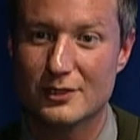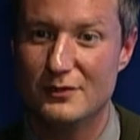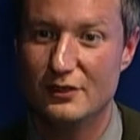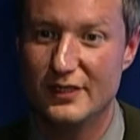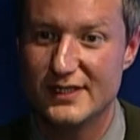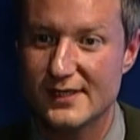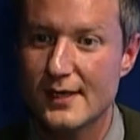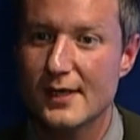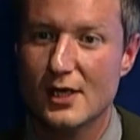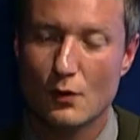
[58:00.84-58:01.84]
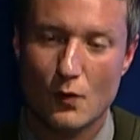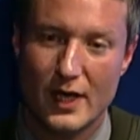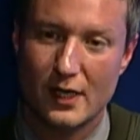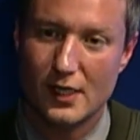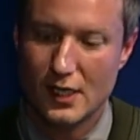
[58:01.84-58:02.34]
communities
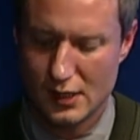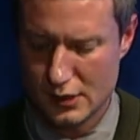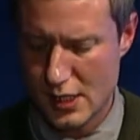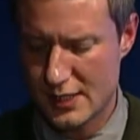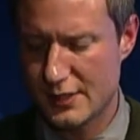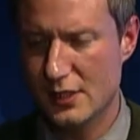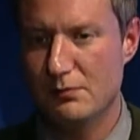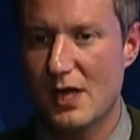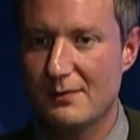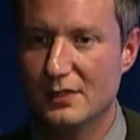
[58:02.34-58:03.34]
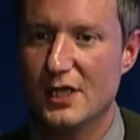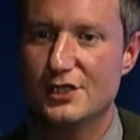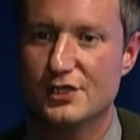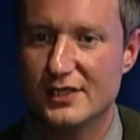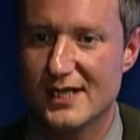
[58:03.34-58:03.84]
where uh, a lot of the
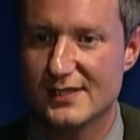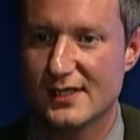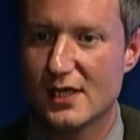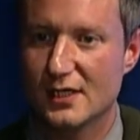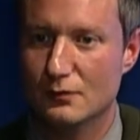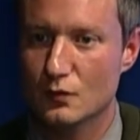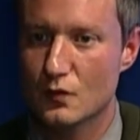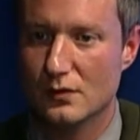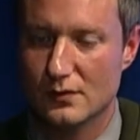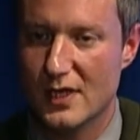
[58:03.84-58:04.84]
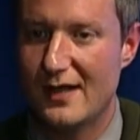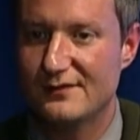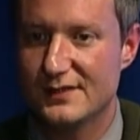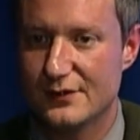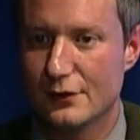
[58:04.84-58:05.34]
population has uh,
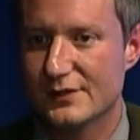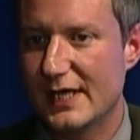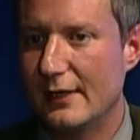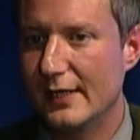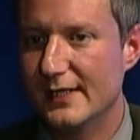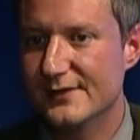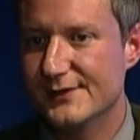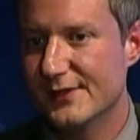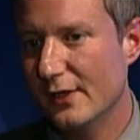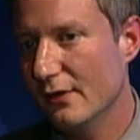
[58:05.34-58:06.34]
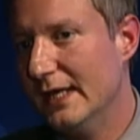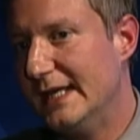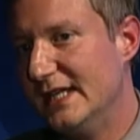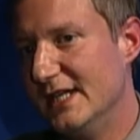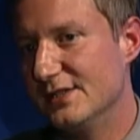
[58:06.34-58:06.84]
left those areas. So
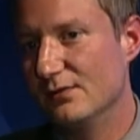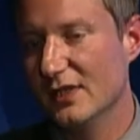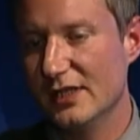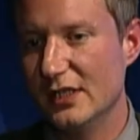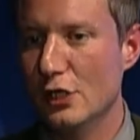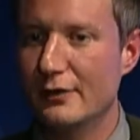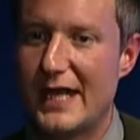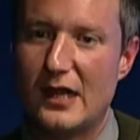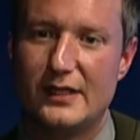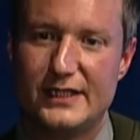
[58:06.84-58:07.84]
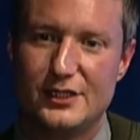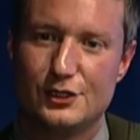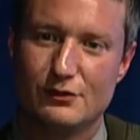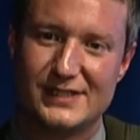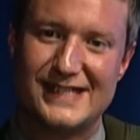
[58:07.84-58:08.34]
it's really a locality
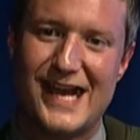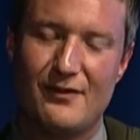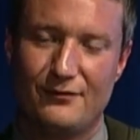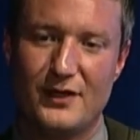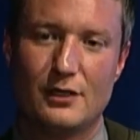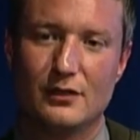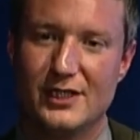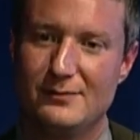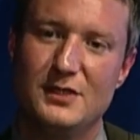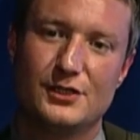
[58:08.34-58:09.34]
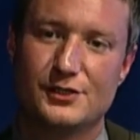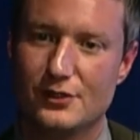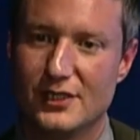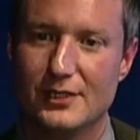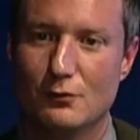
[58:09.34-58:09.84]
issue. It's not federally
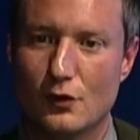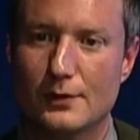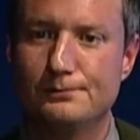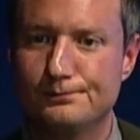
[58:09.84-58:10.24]
administered anymore.